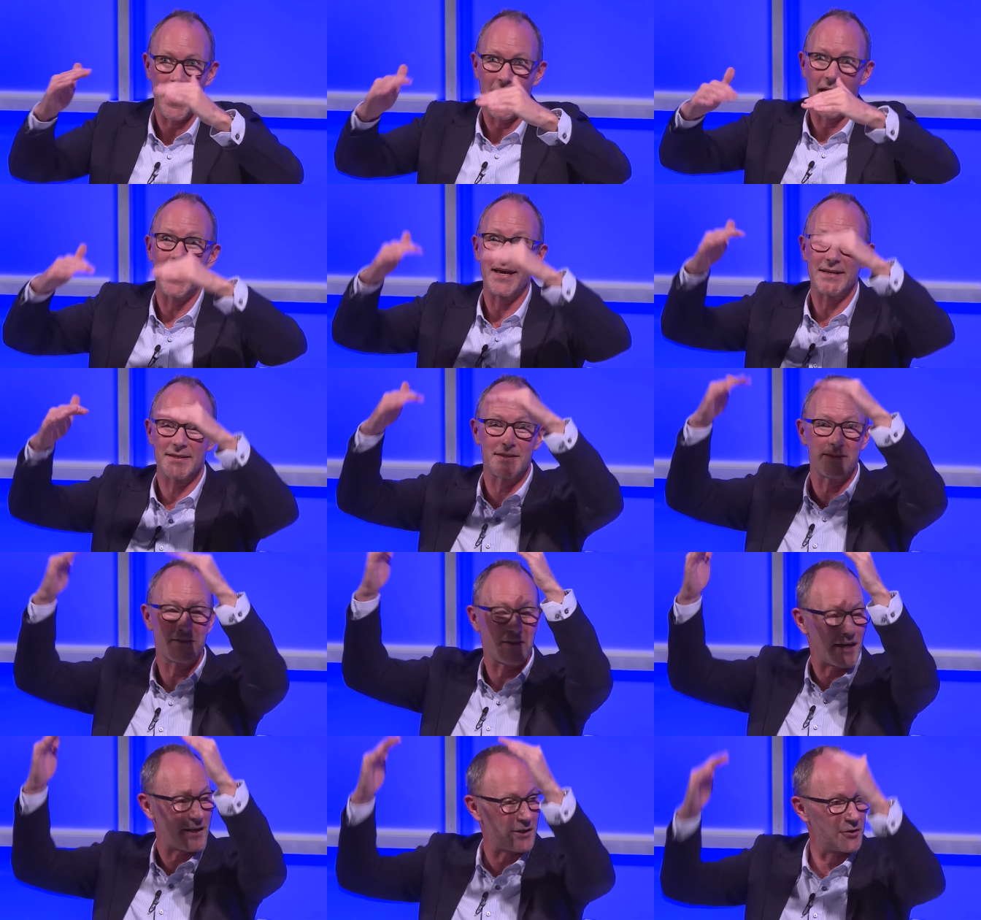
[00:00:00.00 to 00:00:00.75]
as the
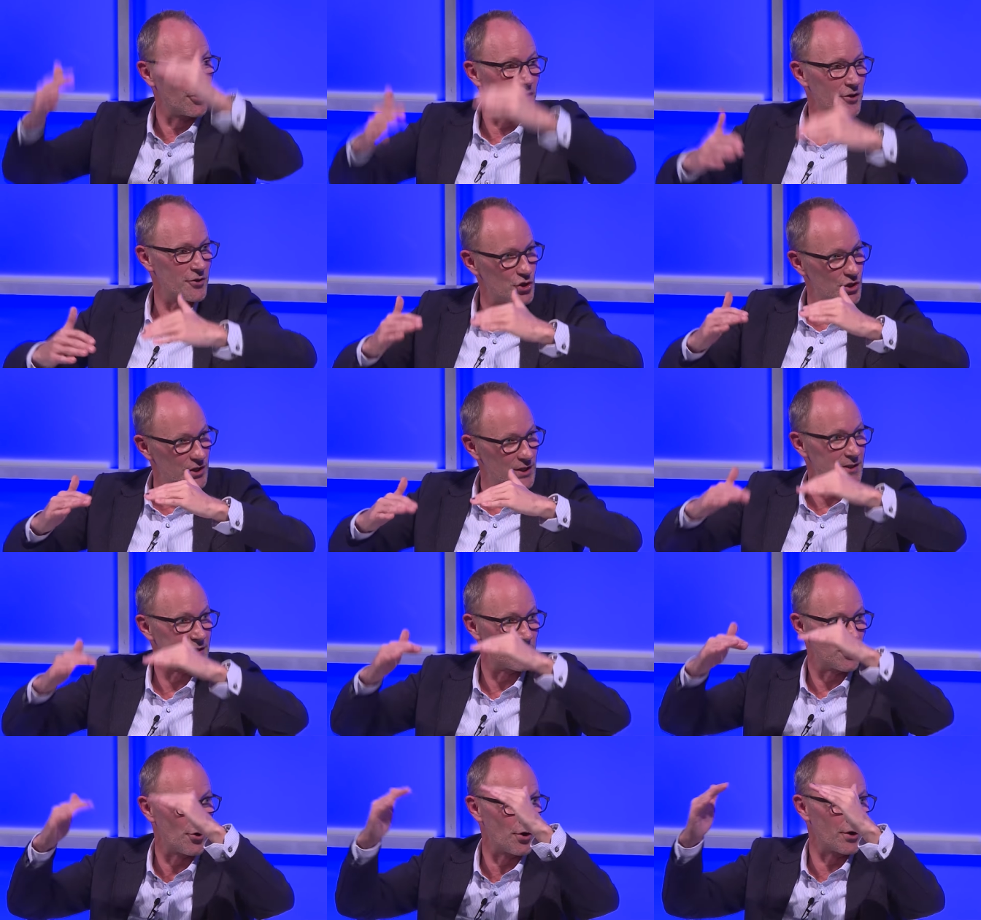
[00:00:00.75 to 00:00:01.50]
technology
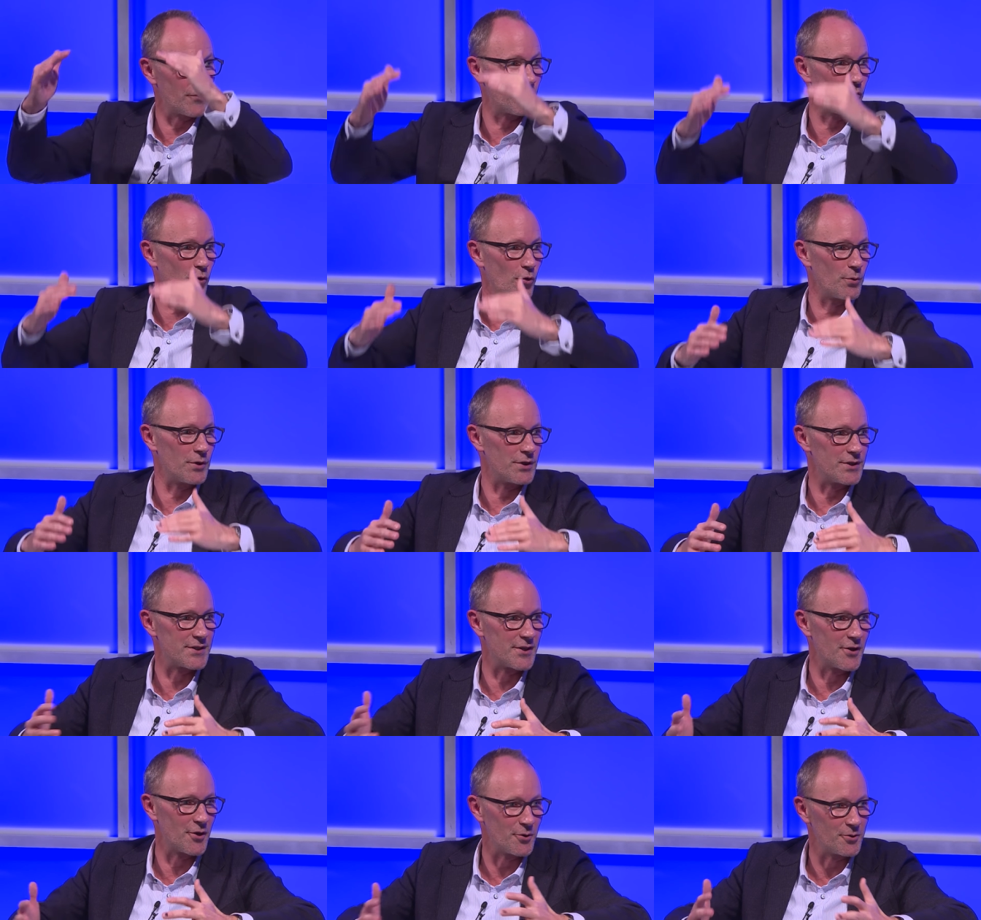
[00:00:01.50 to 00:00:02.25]
is going forward.
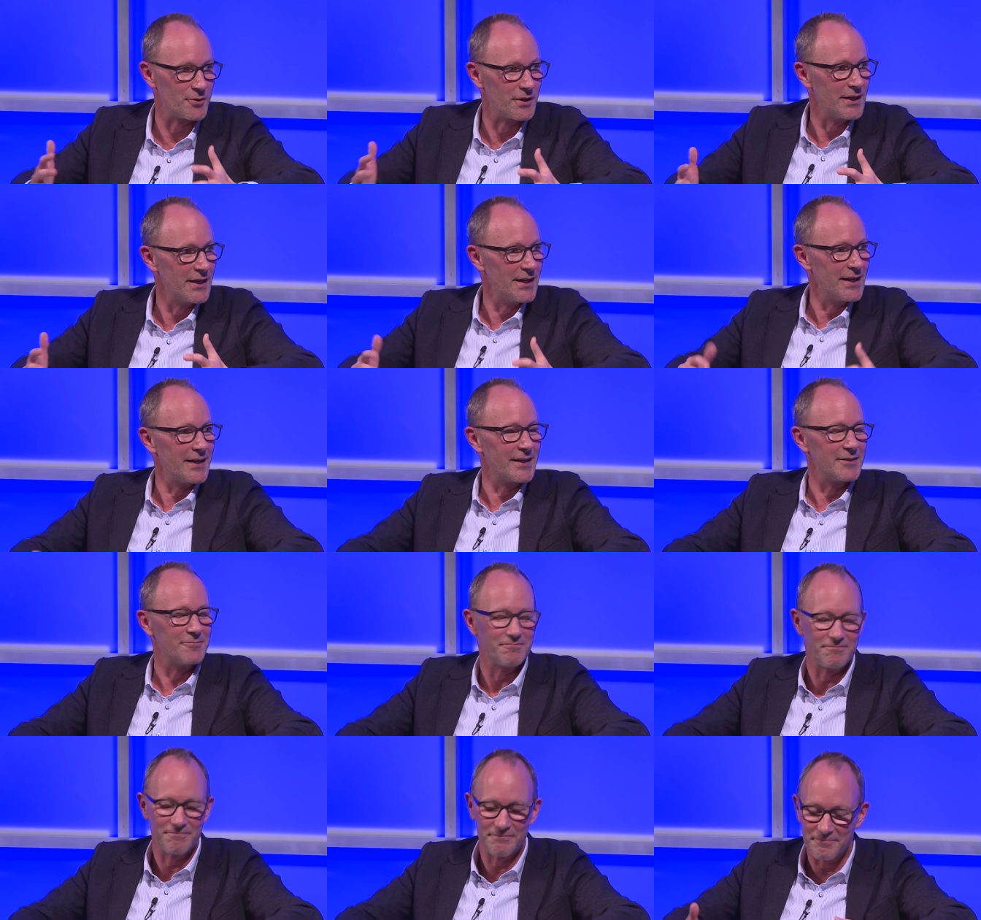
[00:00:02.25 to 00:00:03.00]
So
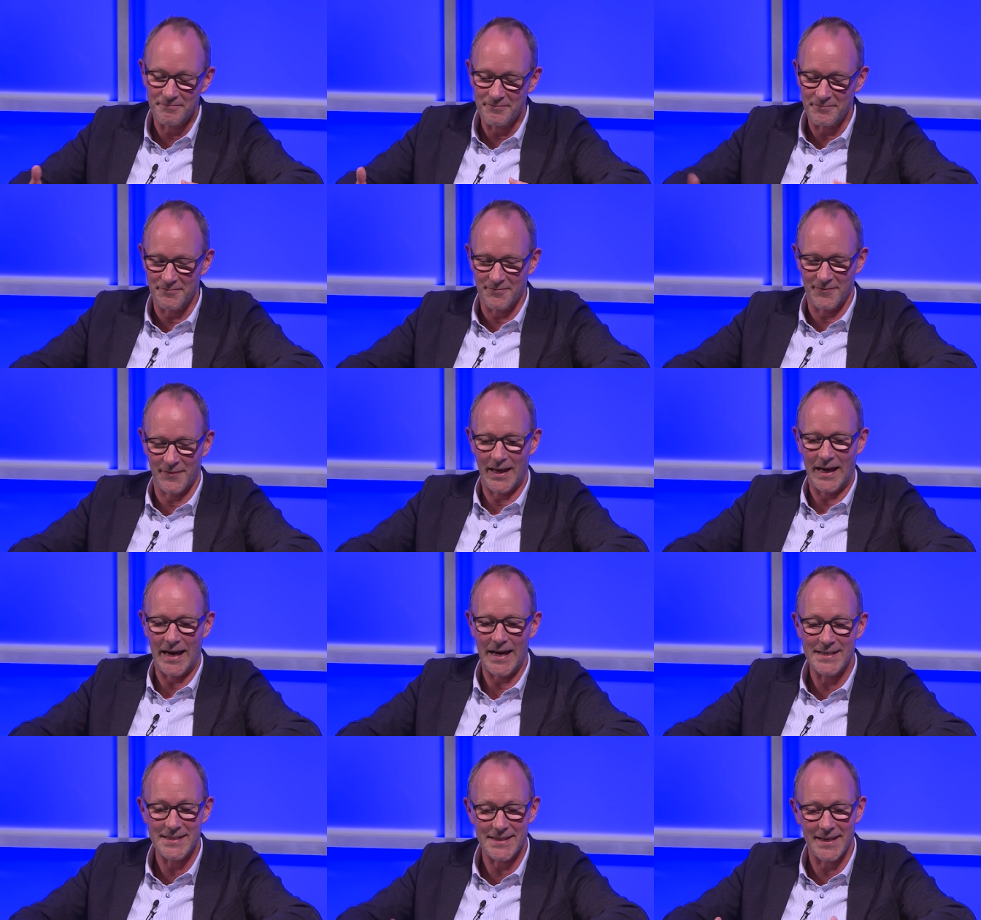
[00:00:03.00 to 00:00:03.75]

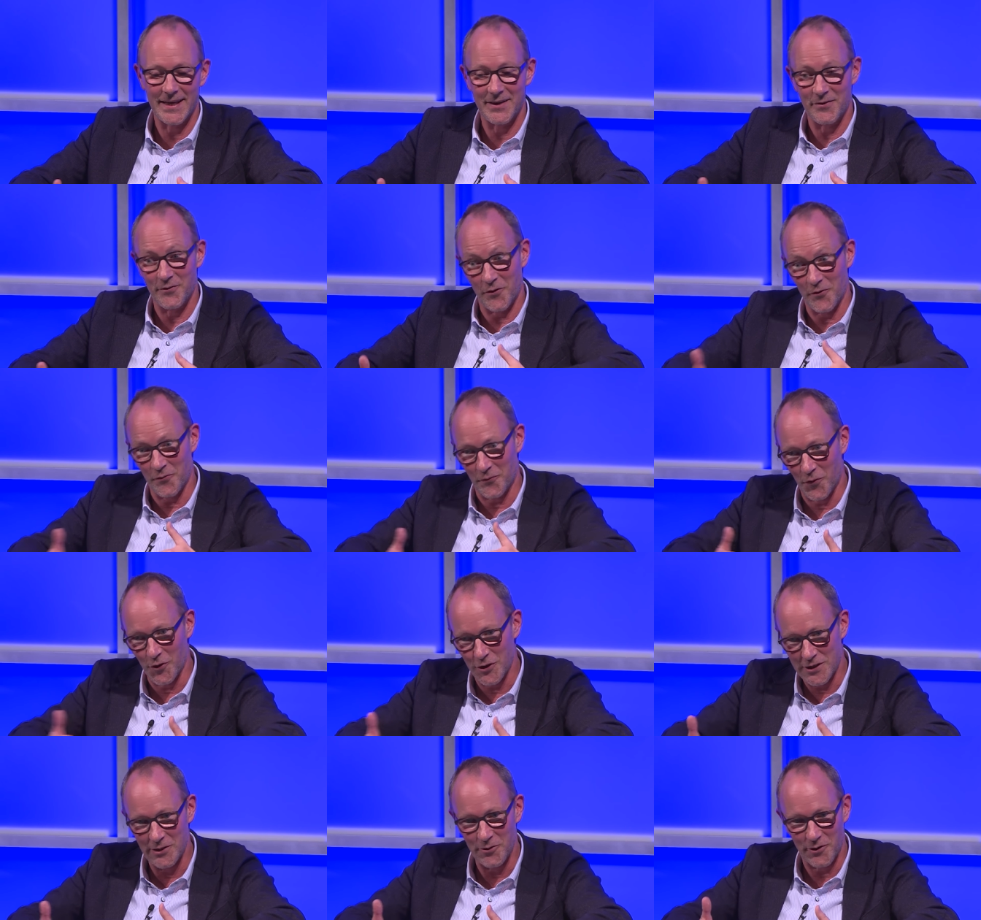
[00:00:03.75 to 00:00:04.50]
I say
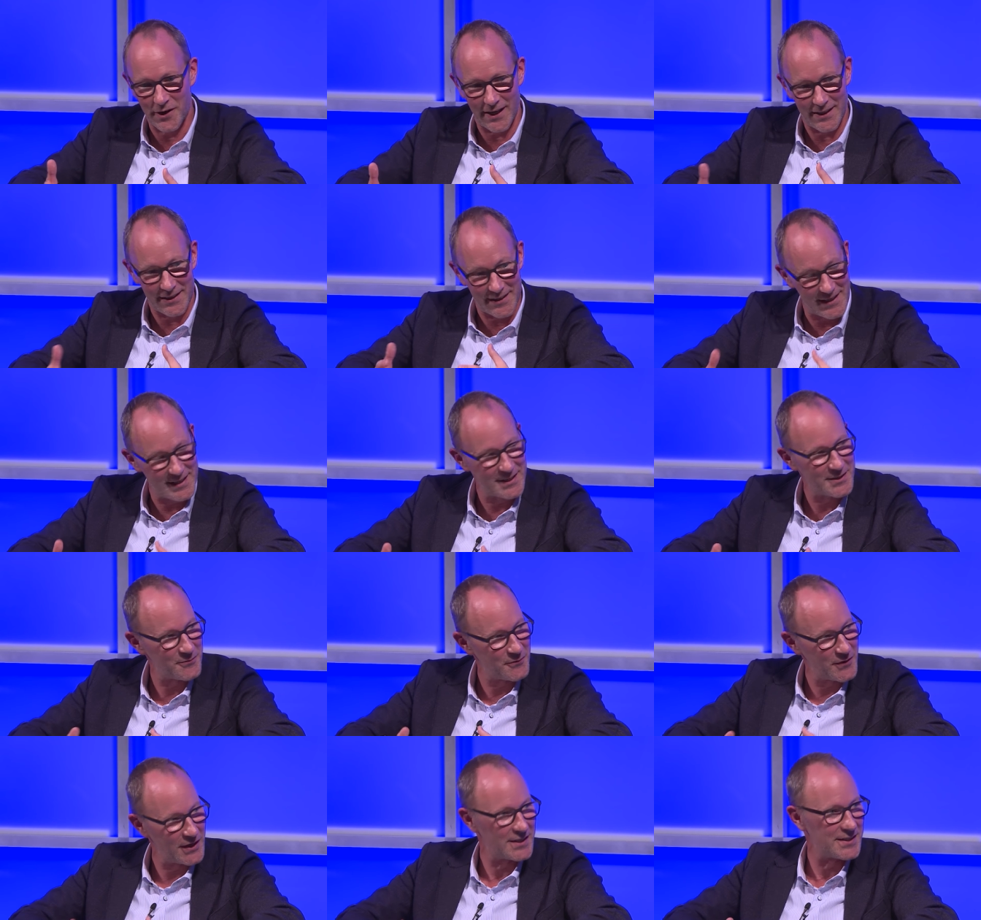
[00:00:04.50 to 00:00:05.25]
first look at
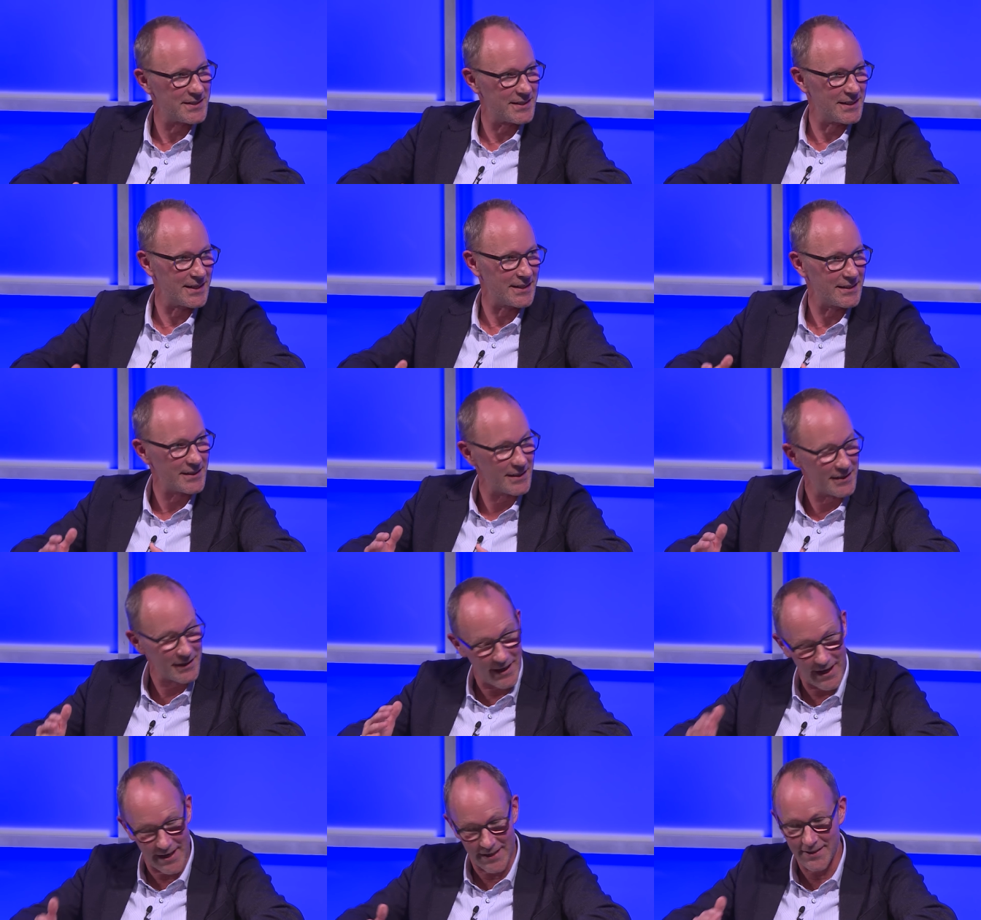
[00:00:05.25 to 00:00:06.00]
this, fix it,
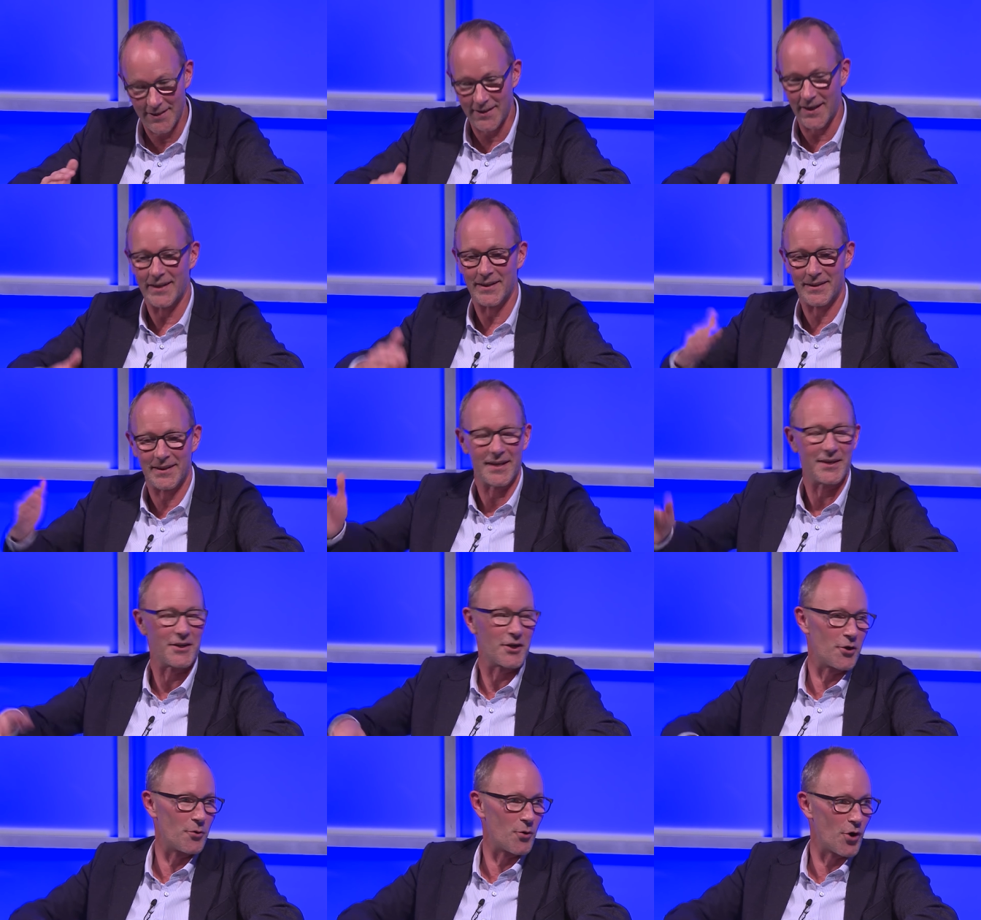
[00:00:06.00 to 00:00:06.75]
that, and
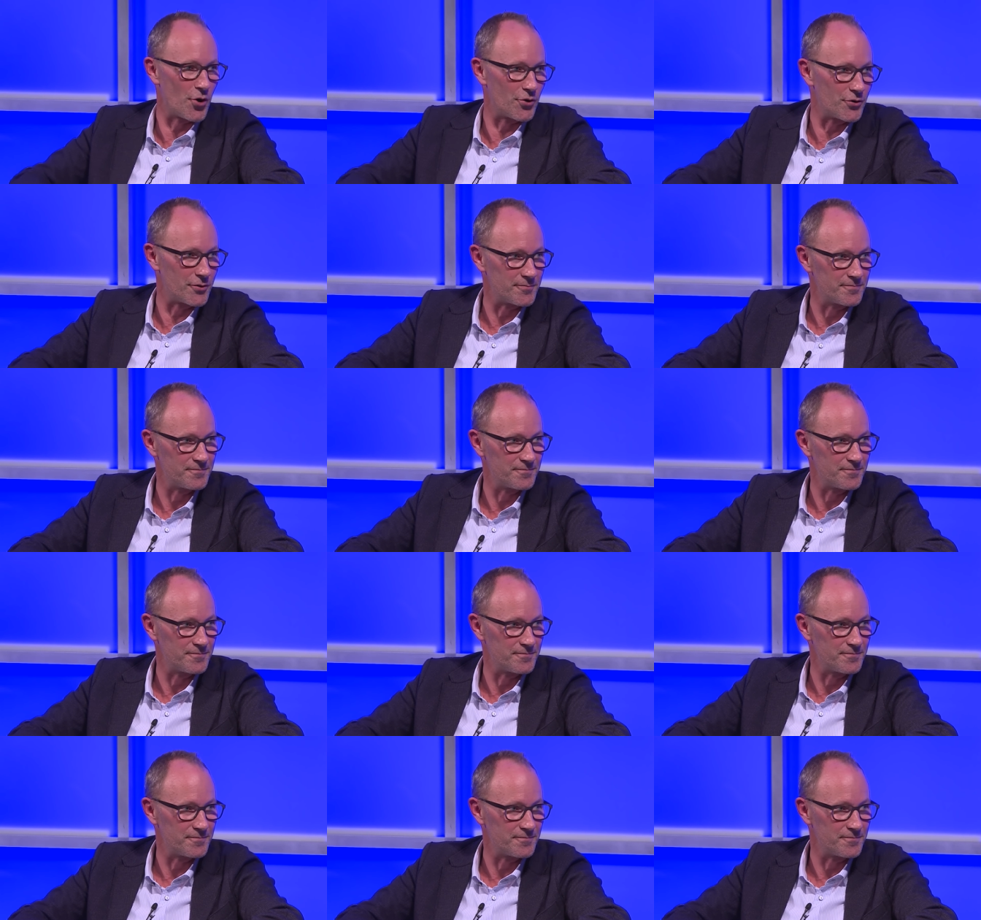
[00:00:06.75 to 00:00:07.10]
then go on.